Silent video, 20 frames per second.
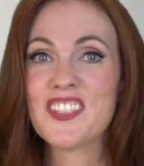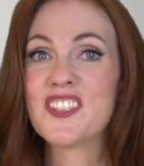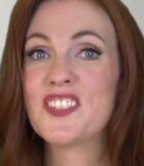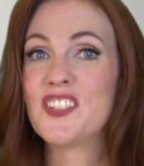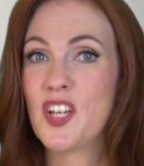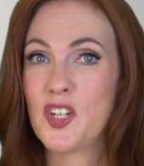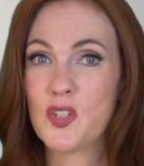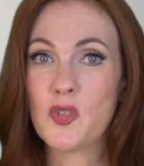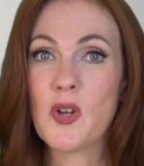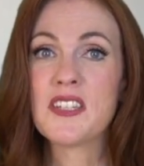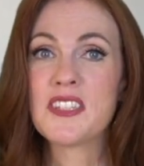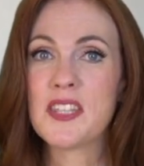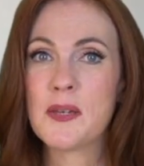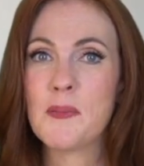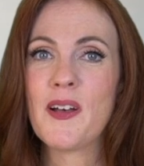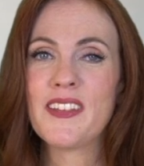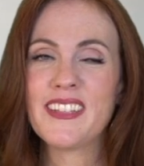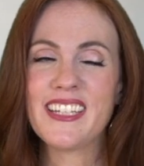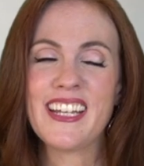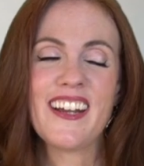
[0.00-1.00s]
Just address them
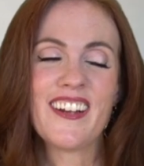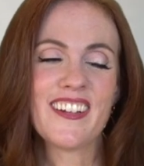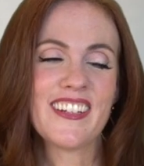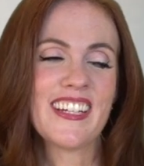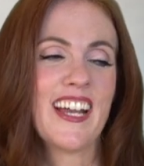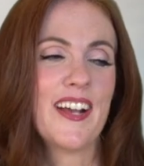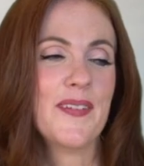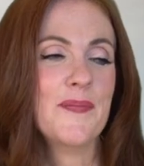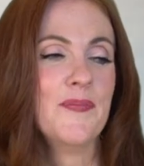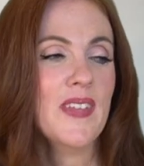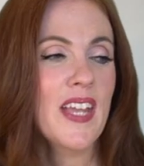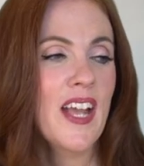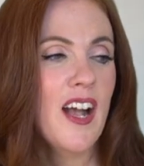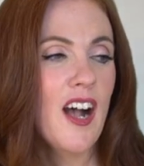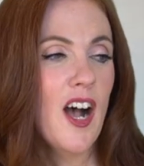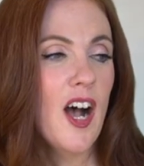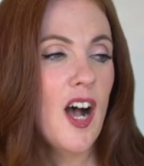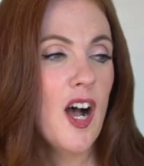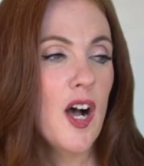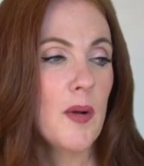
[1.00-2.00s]
on the air, yeah.
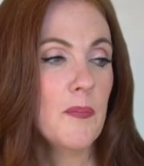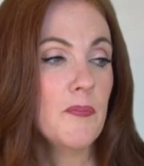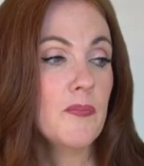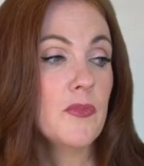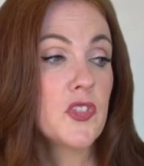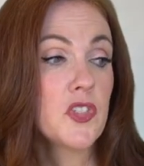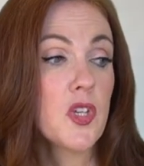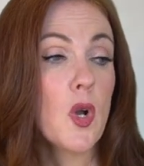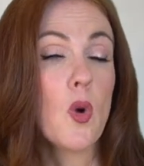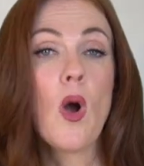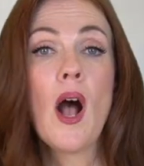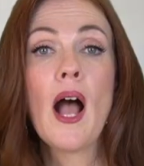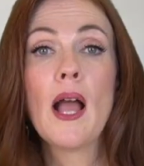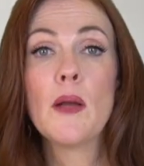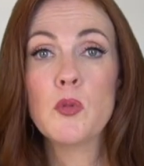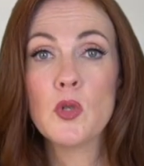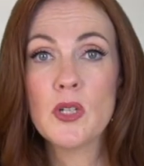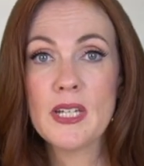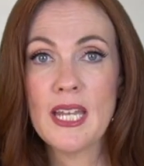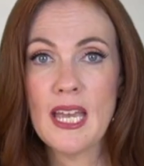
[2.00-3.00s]
So I
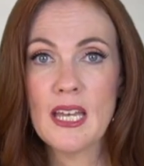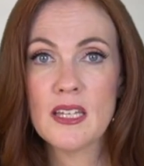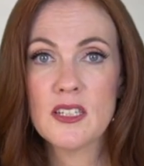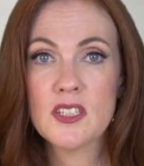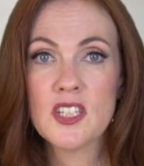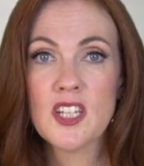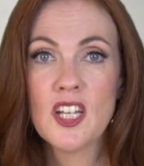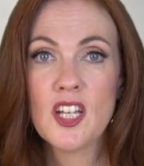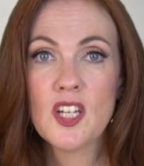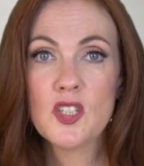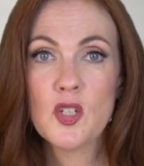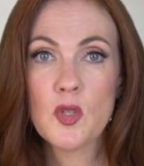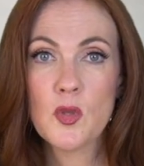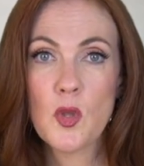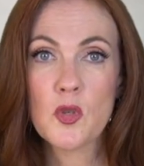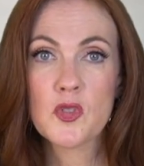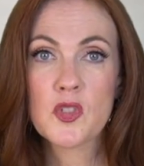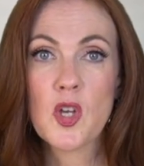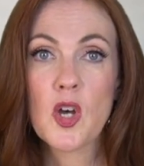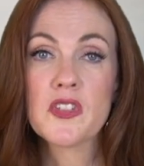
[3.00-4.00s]
will get to
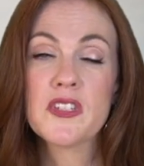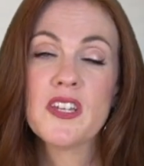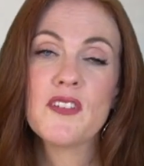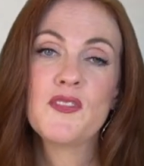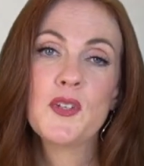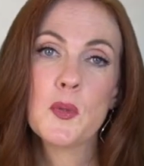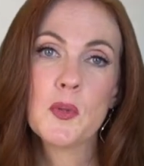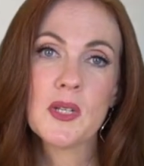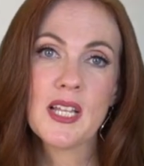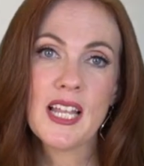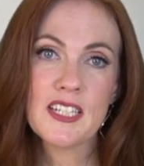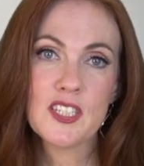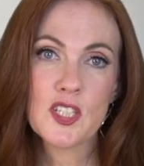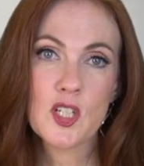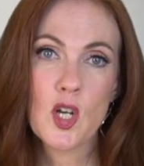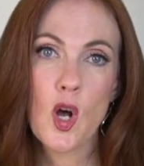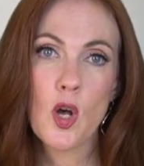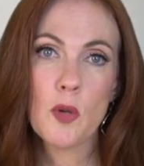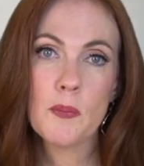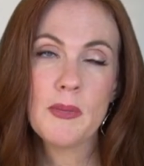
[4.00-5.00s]
those calls. If you would like to
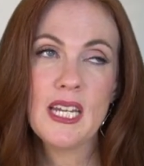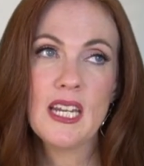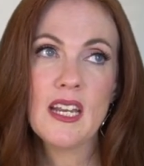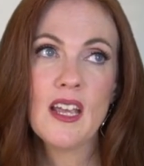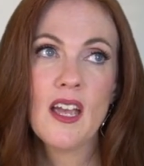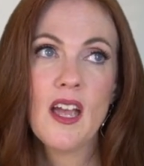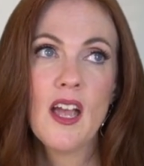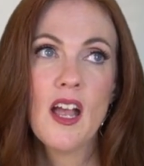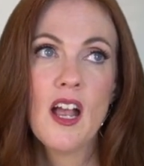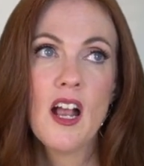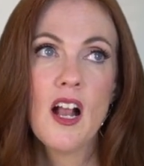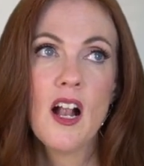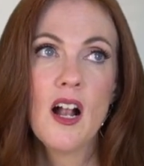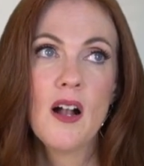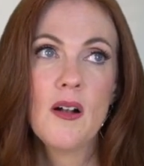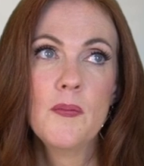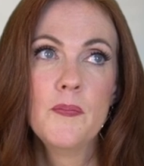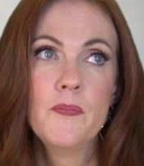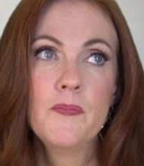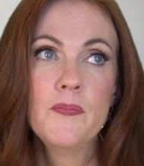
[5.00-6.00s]
call me,
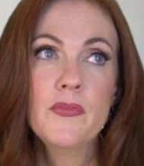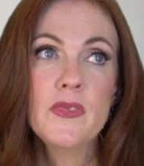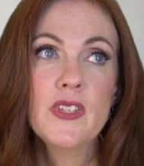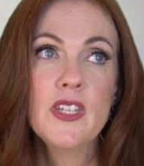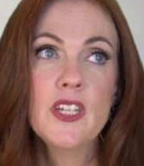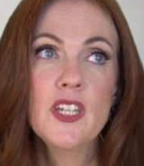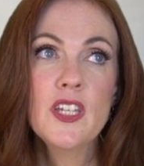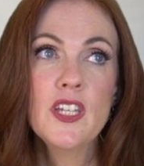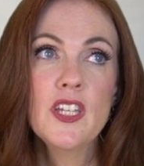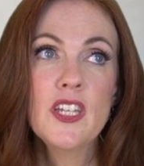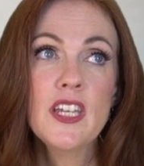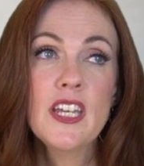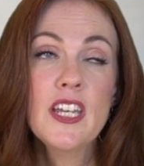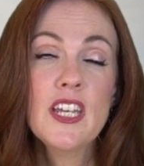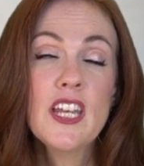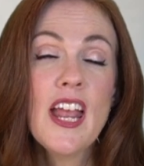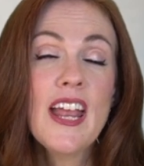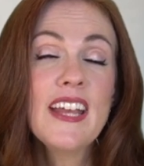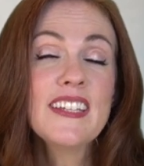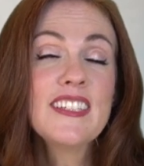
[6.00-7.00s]

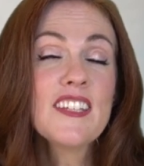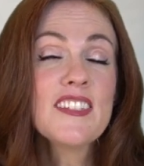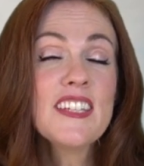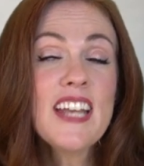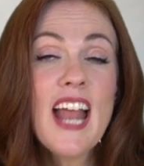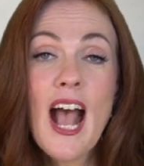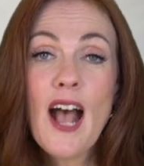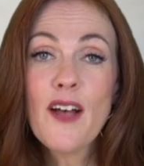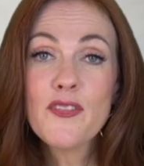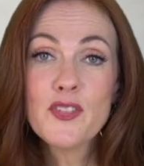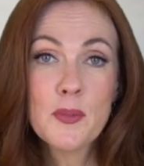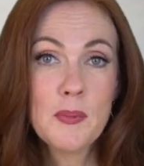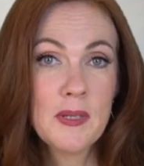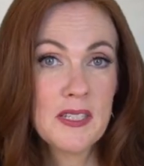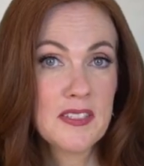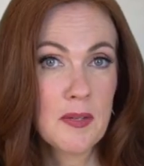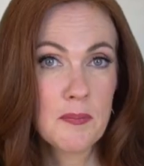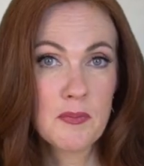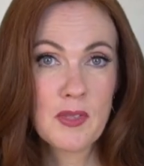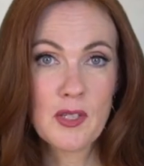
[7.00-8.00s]
it doesn't have to be
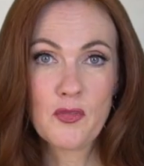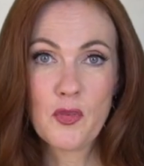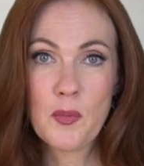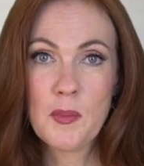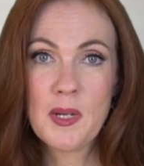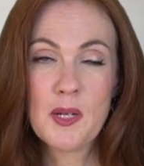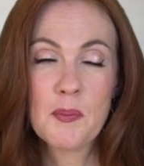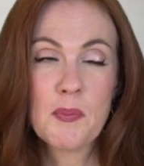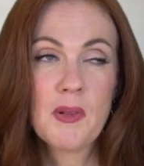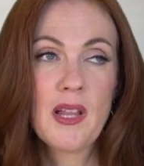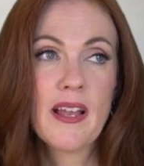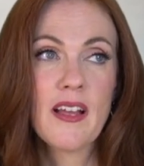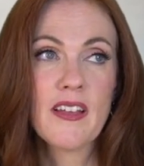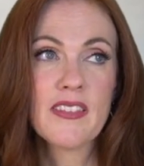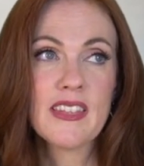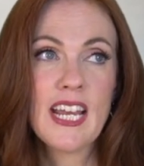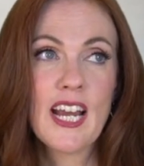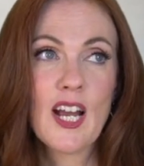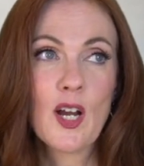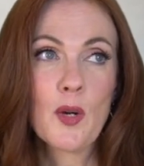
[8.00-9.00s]
something for me to play on
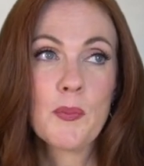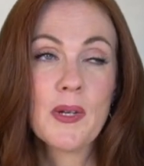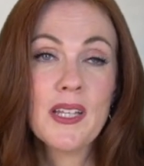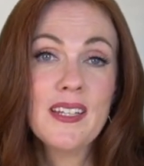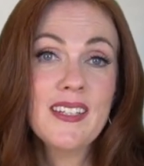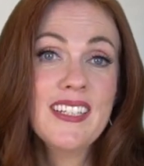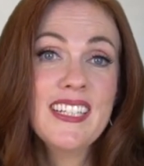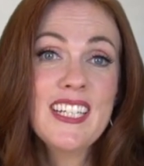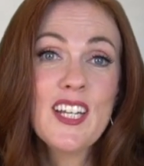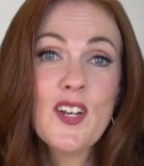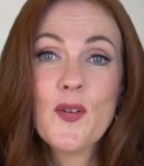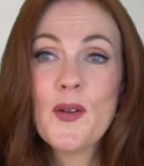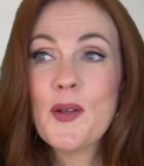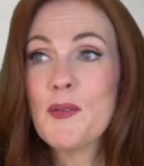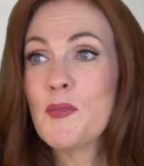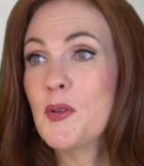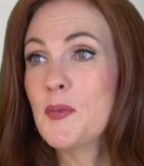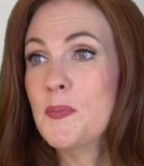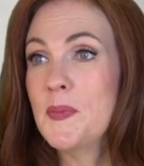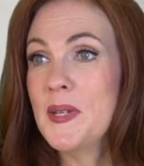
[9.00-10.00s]
the air, but it
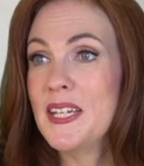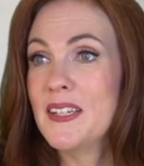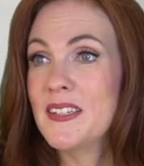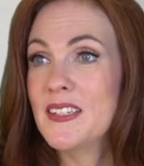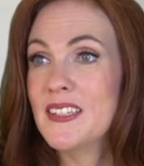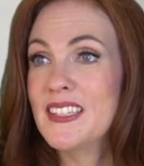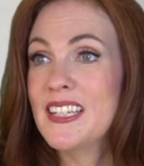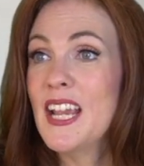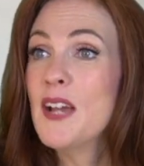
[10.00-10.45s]
would be nice.